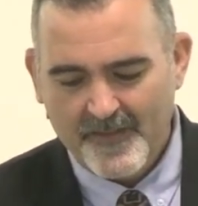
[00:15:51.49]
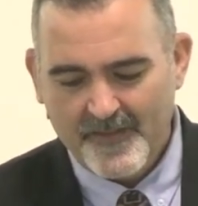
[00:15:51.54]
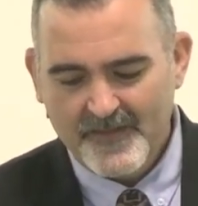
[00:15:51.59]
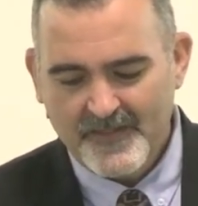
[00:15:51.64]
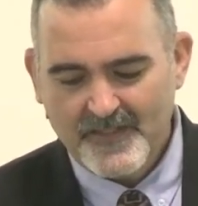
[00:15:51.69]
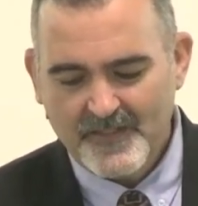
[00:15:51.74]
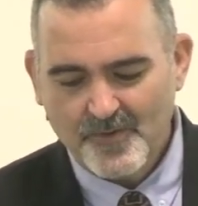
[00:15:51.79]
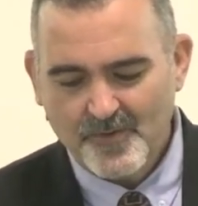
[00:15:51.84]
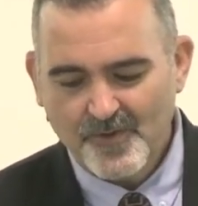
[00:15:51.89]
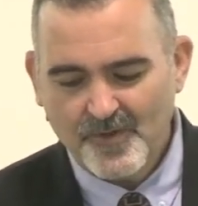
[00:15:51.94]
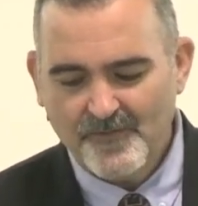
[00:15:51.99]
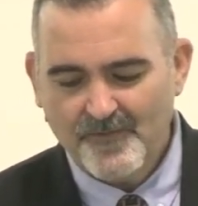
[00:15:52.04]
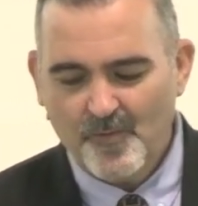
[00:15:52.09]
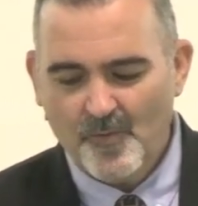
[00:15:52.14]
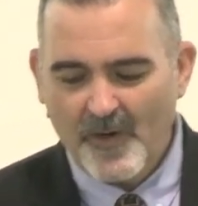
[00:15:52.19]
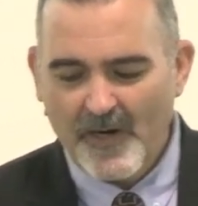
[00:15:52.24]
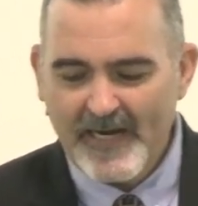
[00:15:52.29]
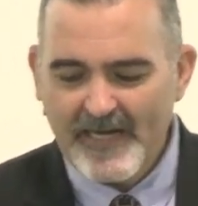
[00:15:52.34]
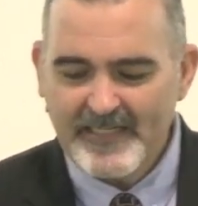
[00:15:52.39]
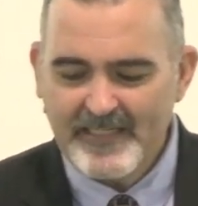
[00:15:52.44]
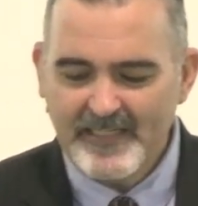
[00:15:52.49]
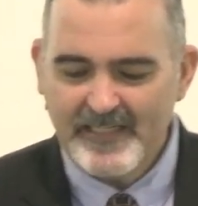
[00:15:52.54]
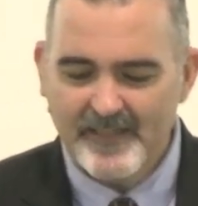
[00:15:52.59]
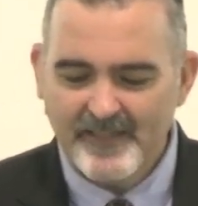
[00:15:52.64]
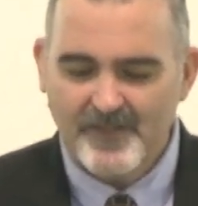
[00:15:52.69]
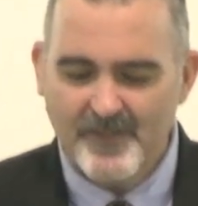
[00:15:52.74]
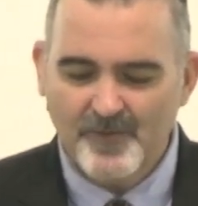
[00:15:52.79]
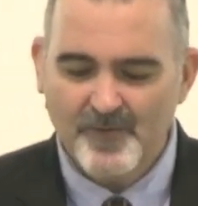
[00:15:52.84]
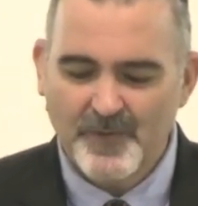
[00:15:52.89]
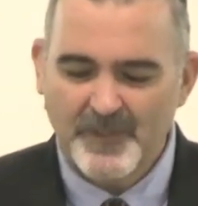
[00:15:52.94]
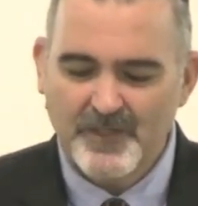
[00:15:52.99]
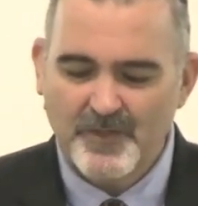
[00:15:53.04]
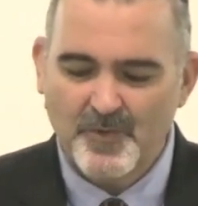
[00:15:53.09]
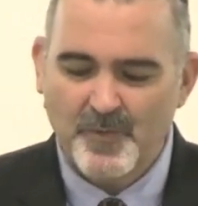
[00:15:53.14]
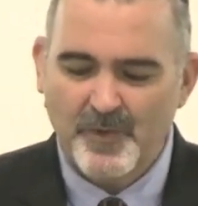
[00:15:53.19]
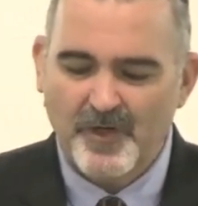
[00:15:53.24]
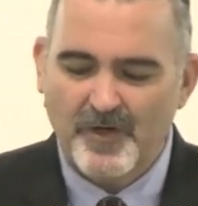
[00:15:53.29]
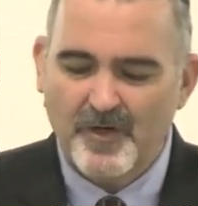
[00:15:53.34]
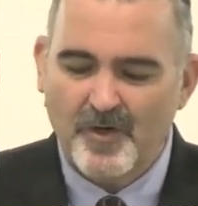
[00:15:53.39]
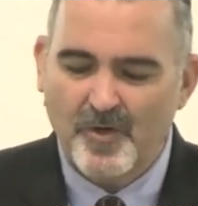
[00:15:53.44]
The sort of waiting to which
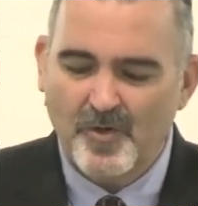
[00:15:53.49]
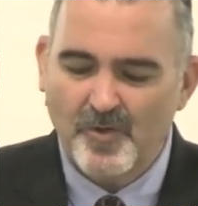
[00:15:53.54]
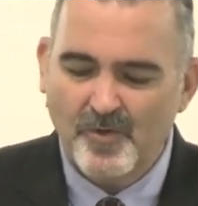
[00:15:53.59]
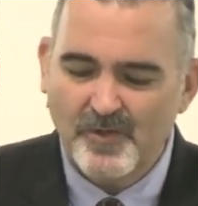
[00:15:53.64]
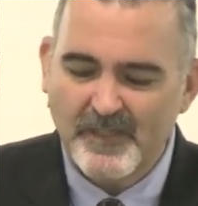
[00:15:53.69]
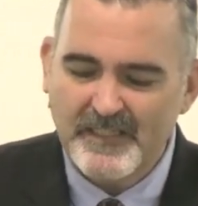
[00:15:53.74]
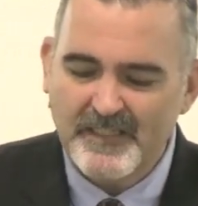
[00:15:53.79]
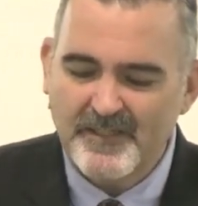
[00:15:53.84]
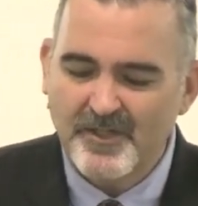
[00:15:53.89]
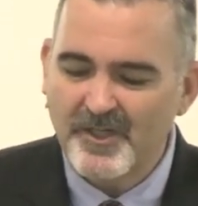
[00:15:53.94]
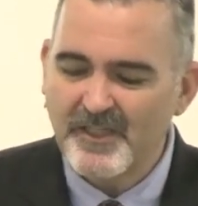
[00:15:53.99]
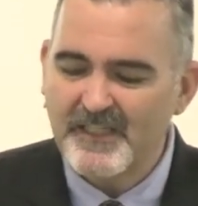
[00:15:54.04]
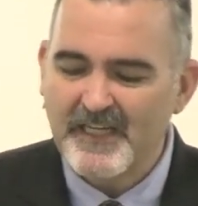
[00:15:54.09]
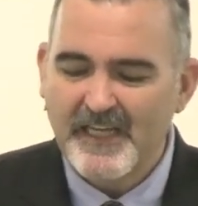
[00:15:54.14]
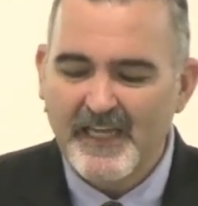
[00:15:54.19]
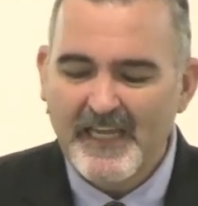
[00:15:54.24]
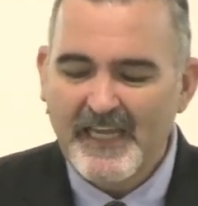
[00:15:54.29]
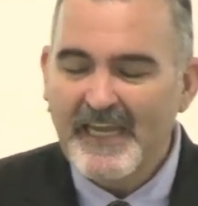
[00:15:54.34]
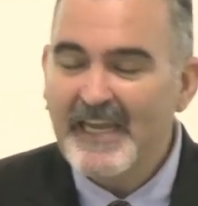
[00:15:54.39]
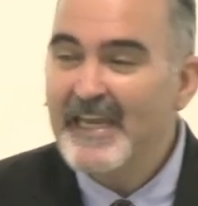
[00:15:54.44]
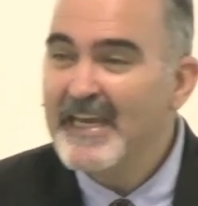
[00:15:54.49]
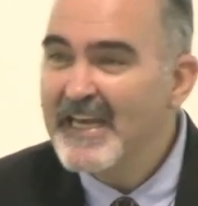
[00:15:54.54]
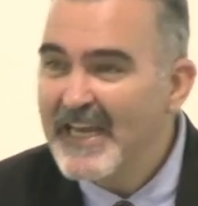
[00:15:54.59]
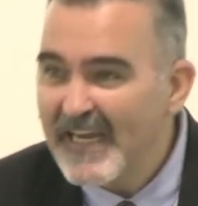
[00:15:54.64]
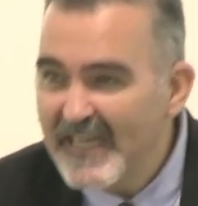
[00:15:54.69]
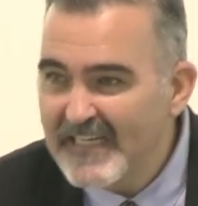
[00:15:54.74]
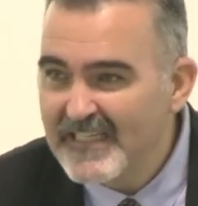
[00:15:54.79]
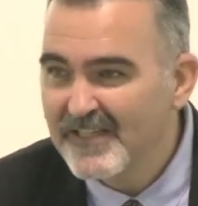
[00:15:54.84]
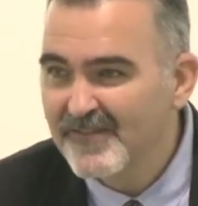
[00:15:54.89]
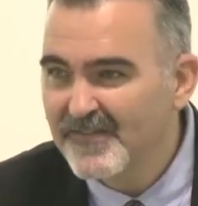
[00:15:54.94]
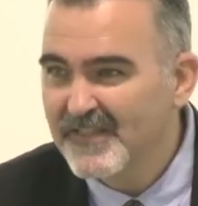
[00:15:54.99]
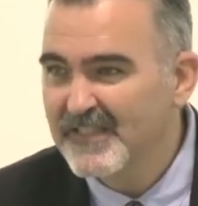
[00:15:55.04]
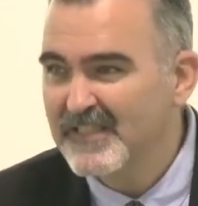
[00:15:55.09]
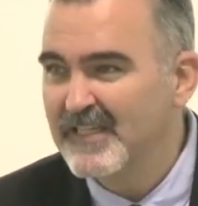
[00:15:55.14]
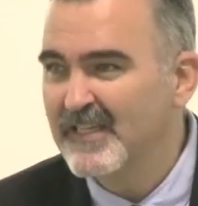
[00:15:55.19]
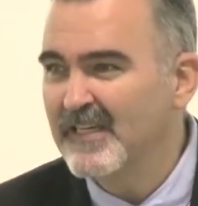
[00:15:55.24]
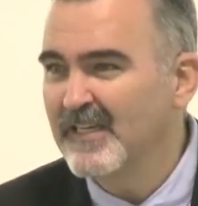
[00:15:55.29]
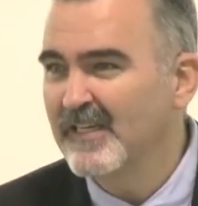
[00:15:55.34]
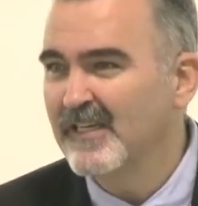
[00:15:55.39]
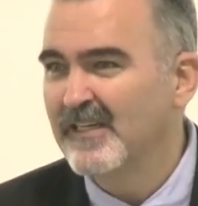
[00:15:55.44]
we are called is not
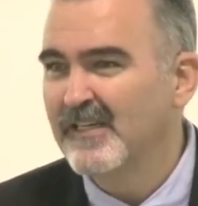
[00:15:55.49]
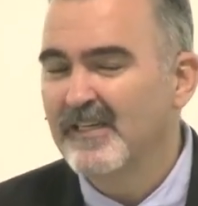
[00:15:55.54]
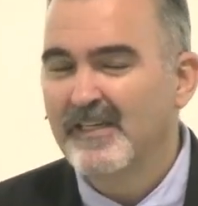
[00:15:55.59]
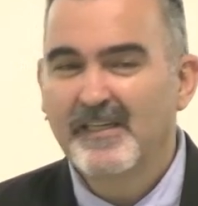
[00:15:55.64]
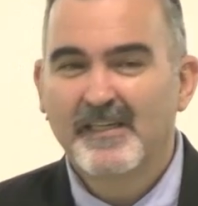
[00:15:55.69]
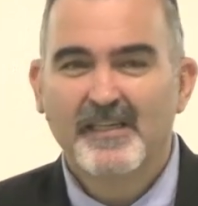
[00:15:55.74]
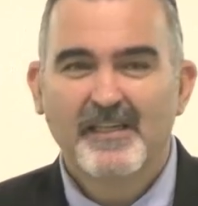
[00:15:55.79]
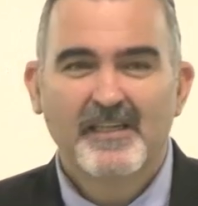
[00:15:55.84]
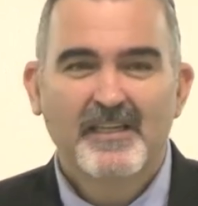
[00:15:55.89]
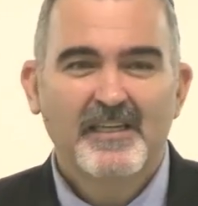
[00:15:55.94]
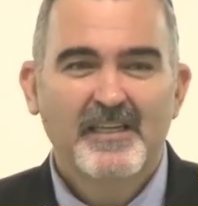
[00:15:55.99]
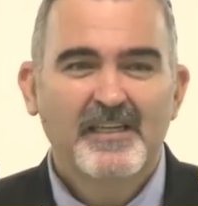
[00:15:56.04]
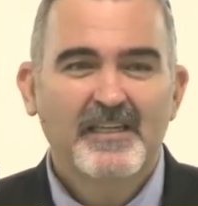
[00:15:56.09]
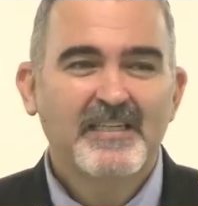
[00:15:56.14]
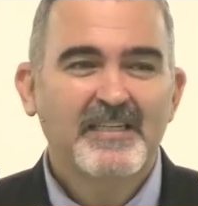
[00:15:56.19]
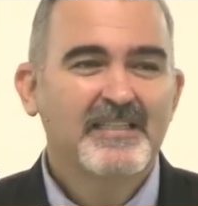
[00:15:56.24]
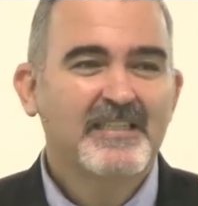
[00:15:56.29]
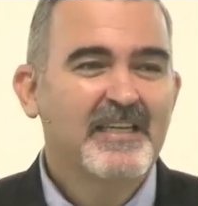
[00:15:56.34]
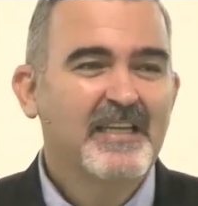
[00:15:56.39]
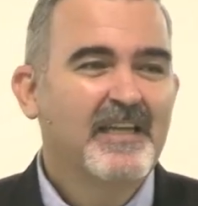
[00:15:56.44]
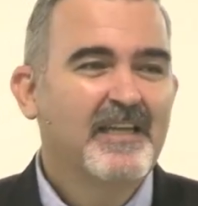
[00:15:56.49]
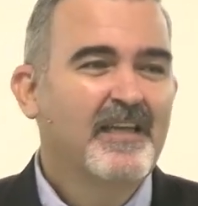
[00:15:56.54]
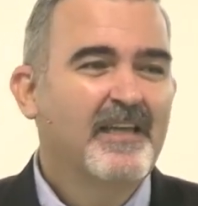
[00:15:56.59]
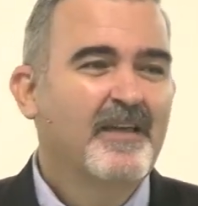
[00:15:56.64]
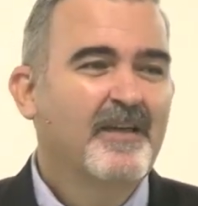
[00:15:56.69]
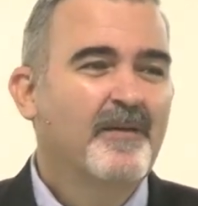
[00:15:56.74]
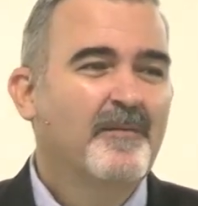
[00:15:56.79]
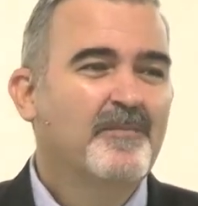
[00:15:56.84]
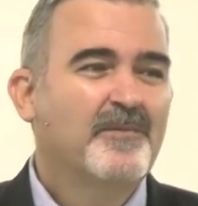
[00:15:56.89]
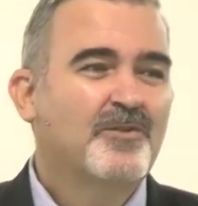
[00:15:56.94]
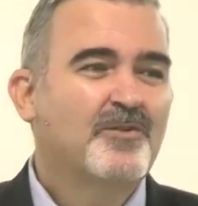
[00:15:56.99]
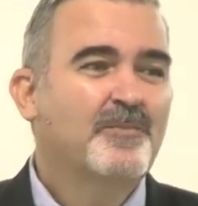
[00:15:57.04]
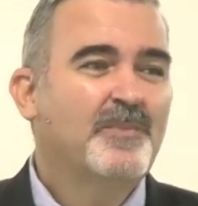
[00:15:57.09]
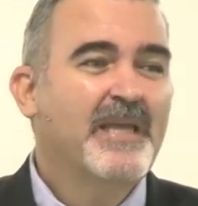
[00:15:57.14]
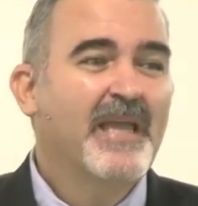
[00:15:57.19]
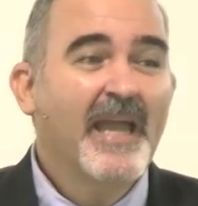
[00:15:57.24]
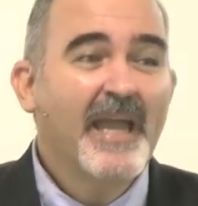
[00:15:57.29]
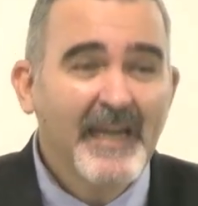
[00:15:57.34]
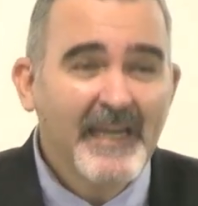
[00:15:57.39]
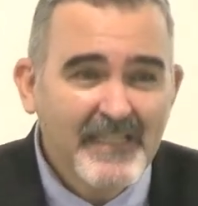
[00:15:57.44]
inactivity. It is to
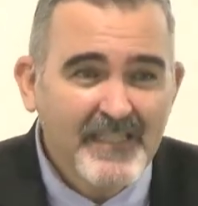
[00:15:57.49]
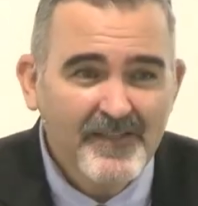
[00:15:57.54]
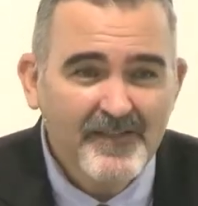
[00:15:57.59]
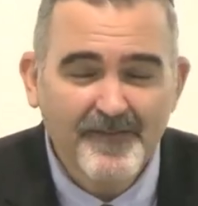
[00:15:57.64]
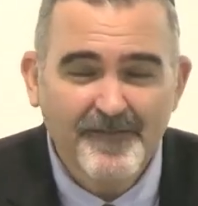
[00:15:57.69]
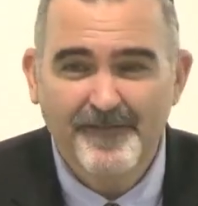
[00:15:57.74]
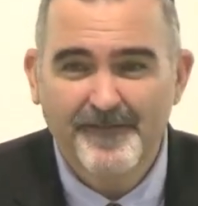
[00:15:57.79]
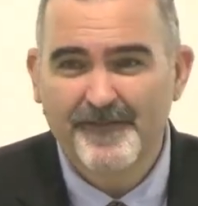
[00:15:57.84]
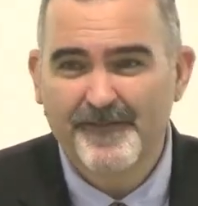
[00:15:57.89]
be active.